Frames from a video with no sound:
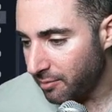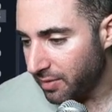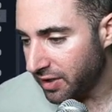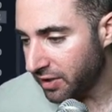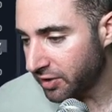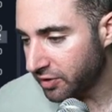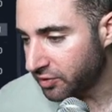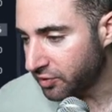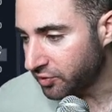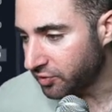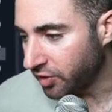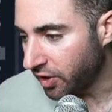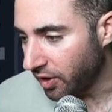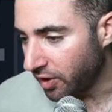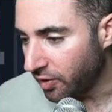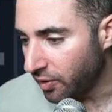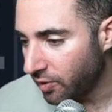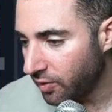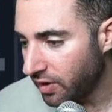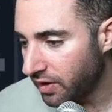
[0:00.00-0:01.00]

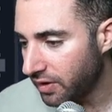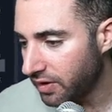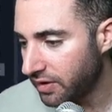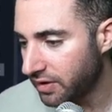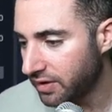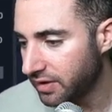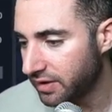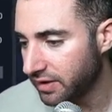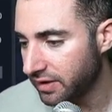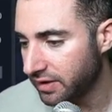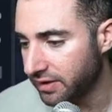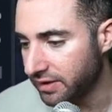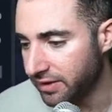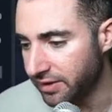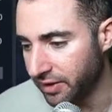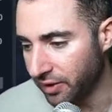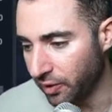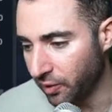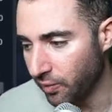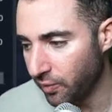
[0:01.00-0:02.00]
So, you
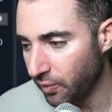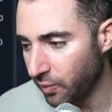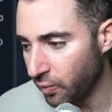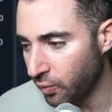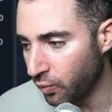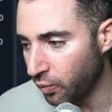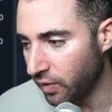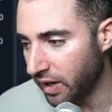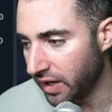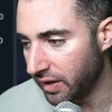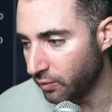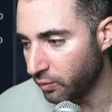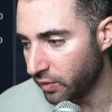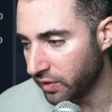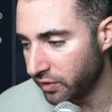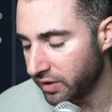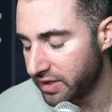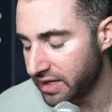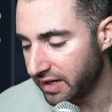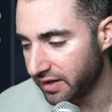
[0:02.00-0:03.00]
know, when
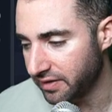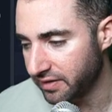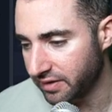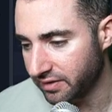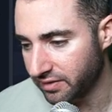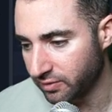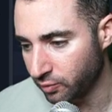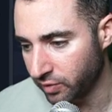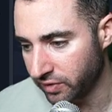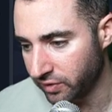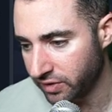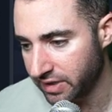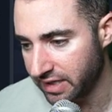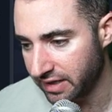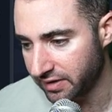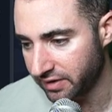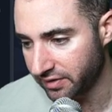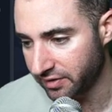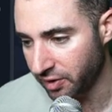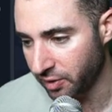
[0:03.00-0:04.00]
looking at it, when looking at
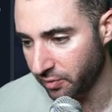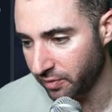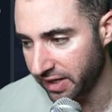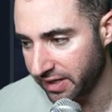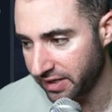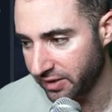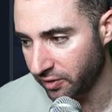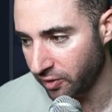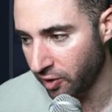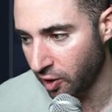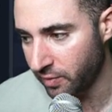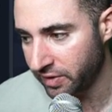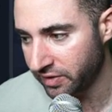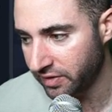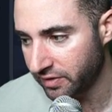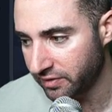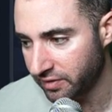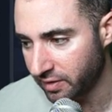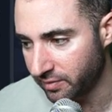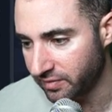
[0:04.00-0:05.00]
this area right here, are we
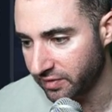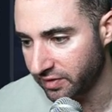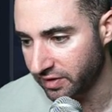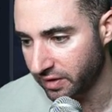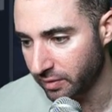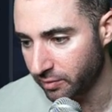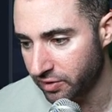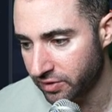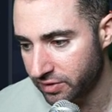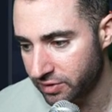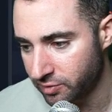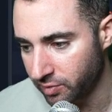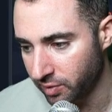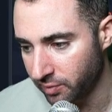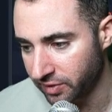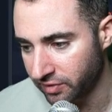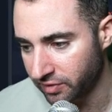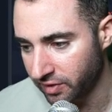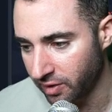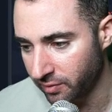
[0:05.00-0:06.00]
seeing something similar to what we
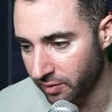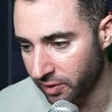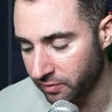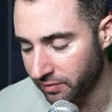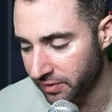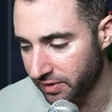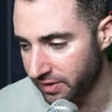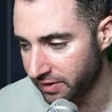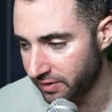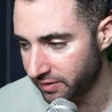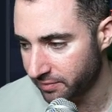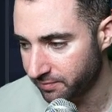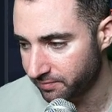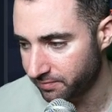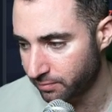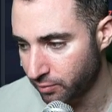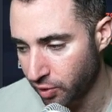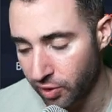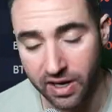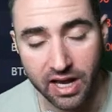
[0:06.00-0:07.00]
saw right over here?
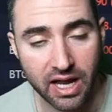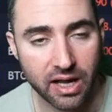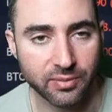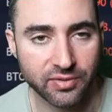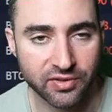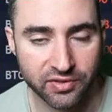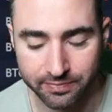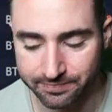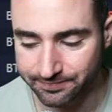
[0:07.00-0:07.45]
Perhaps.